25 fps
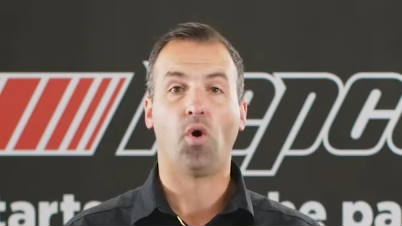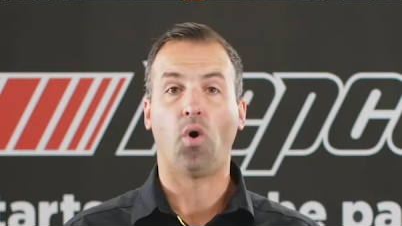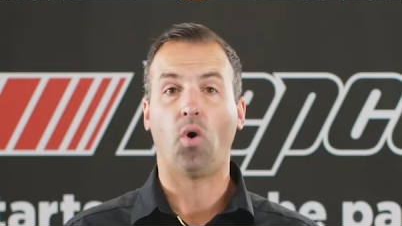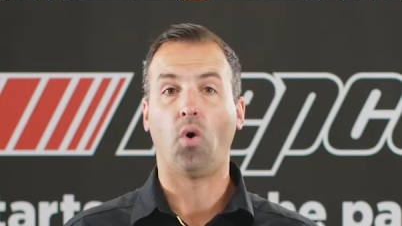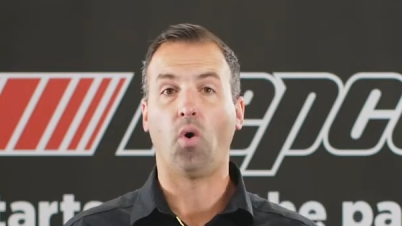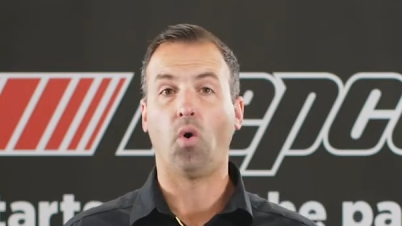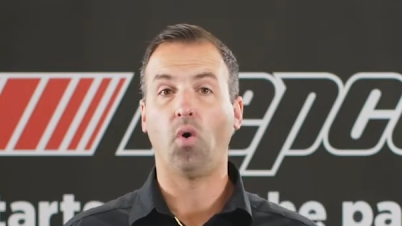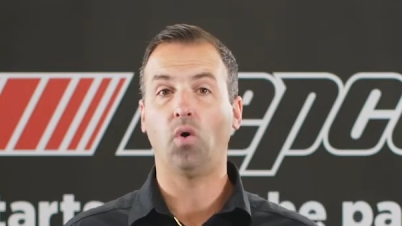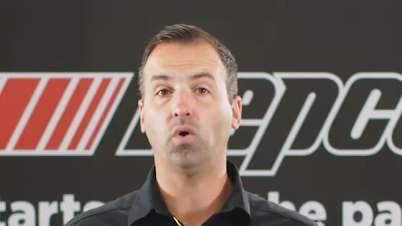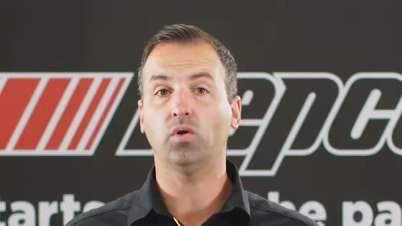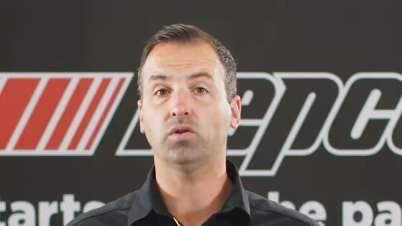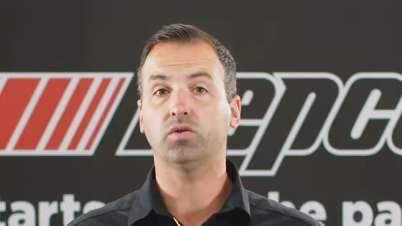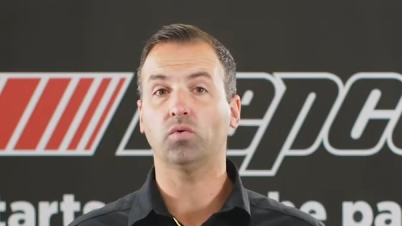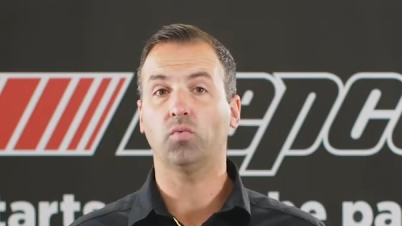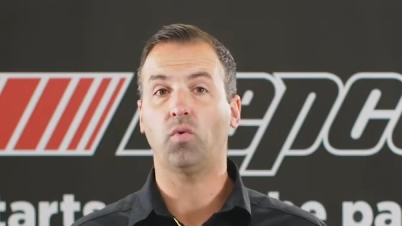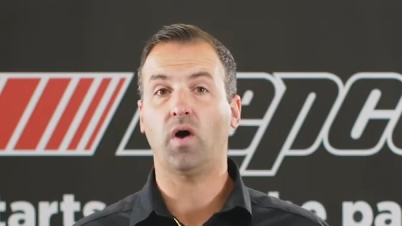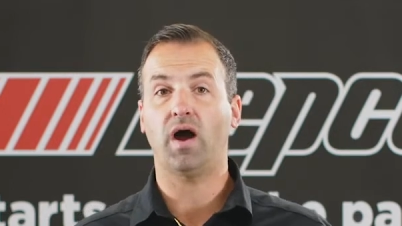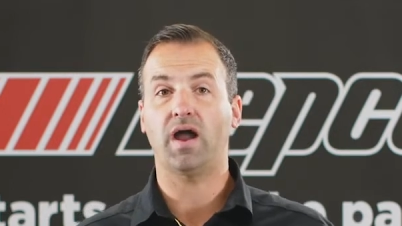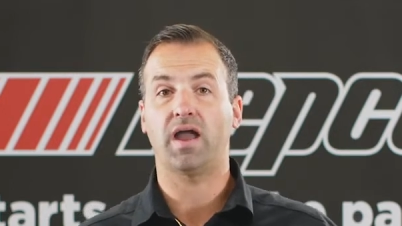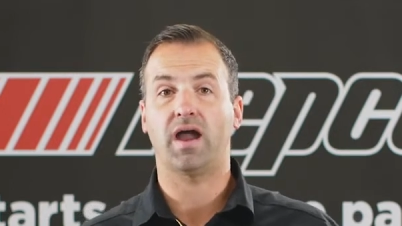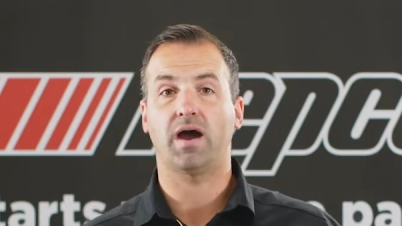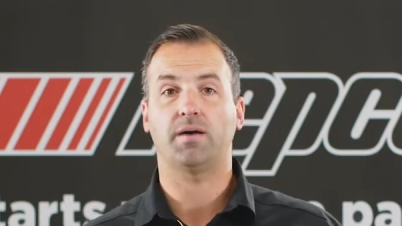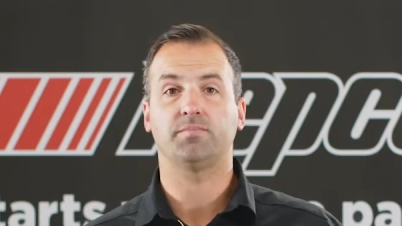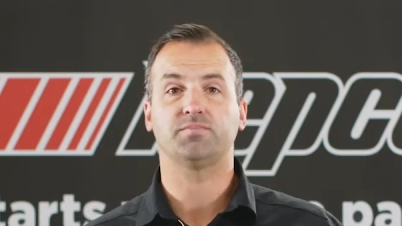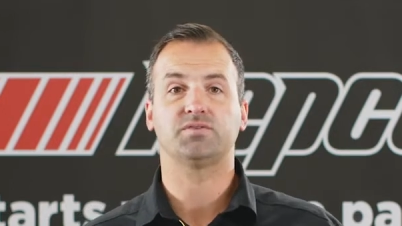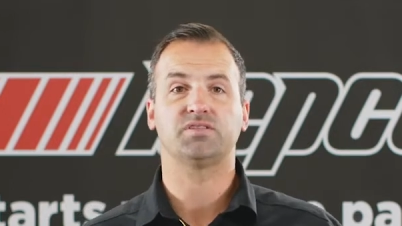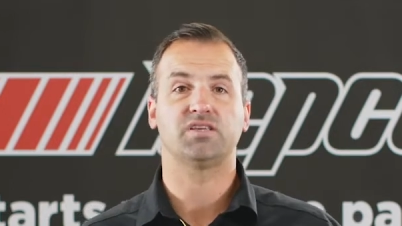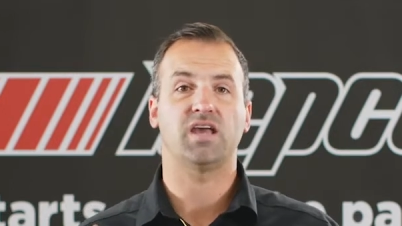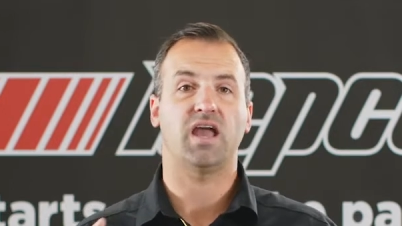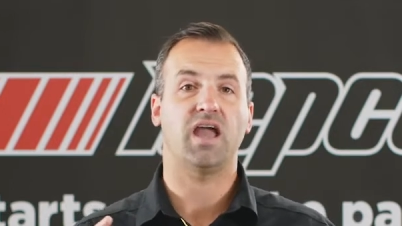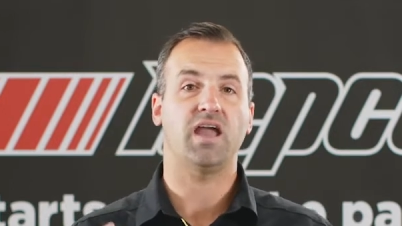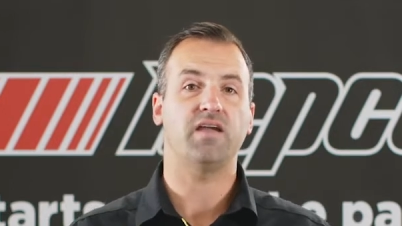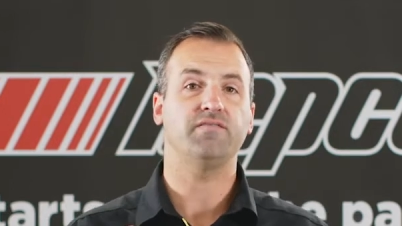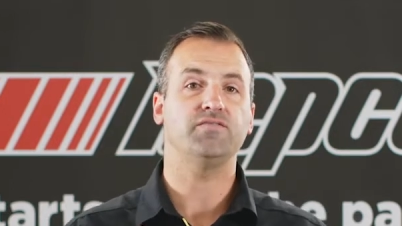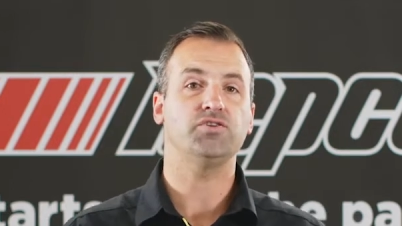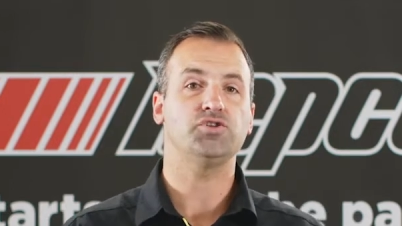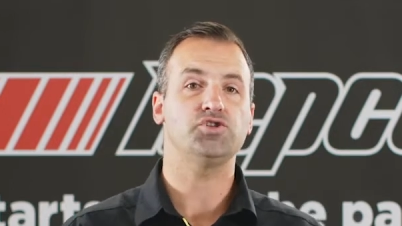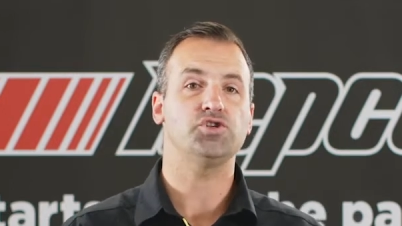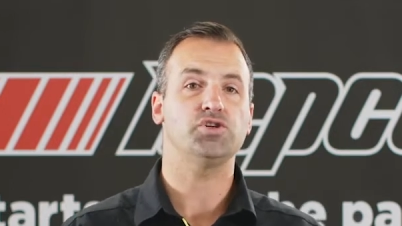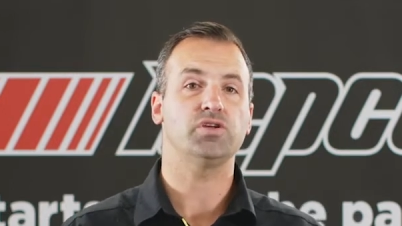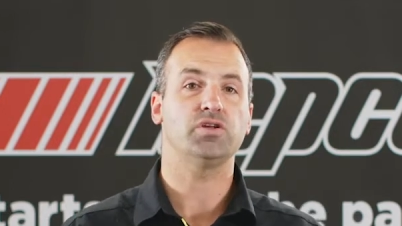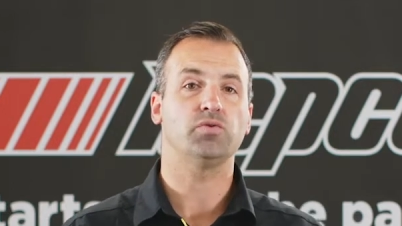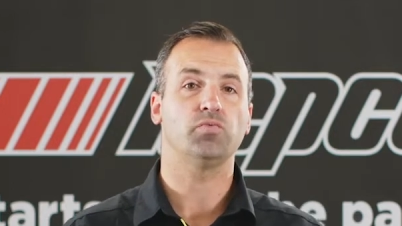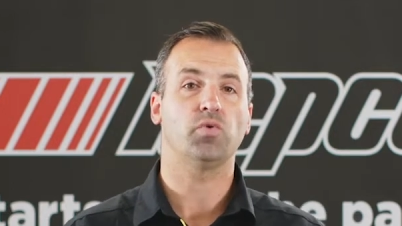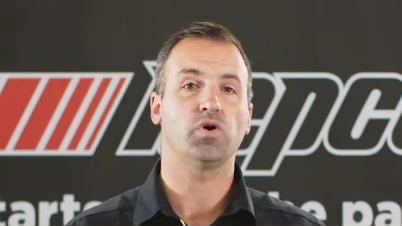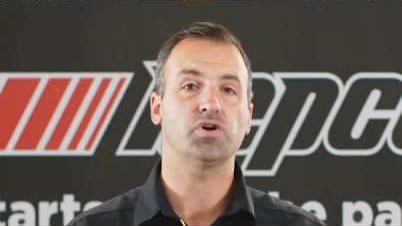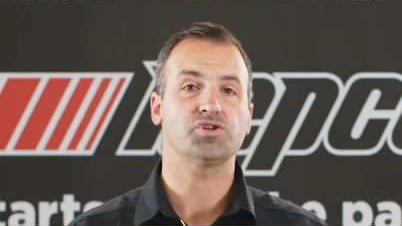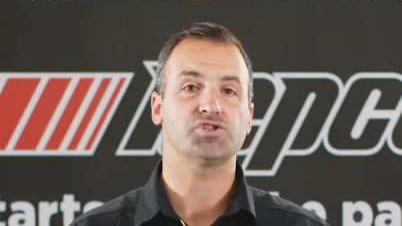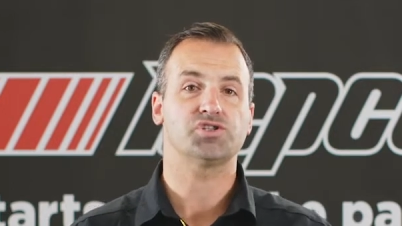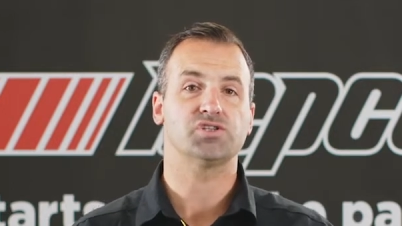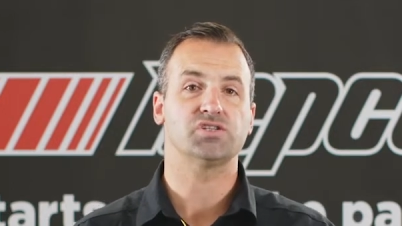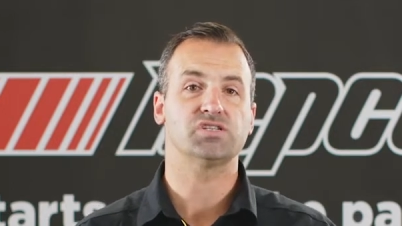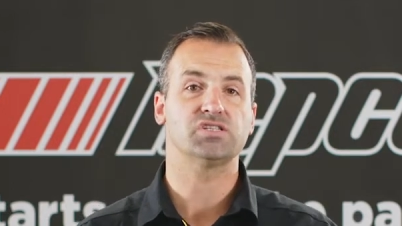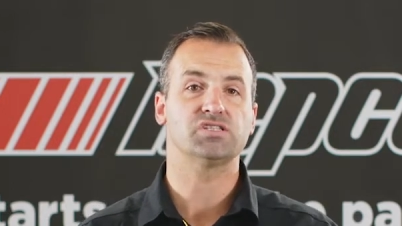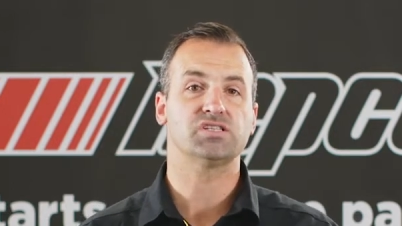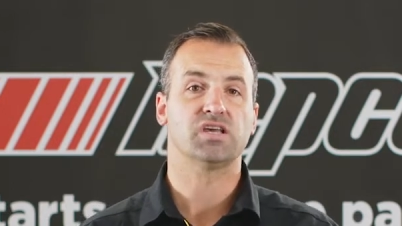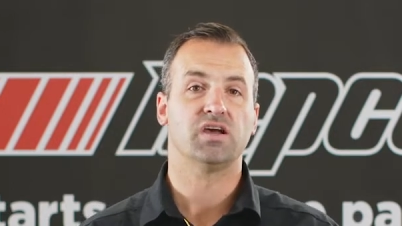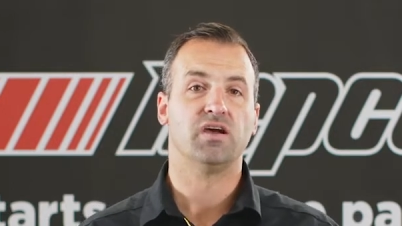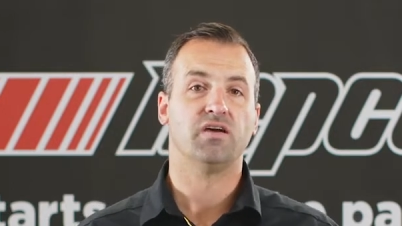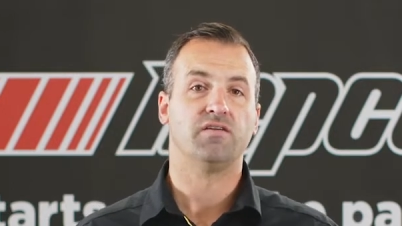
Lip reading: all the way up to heavy-duty washes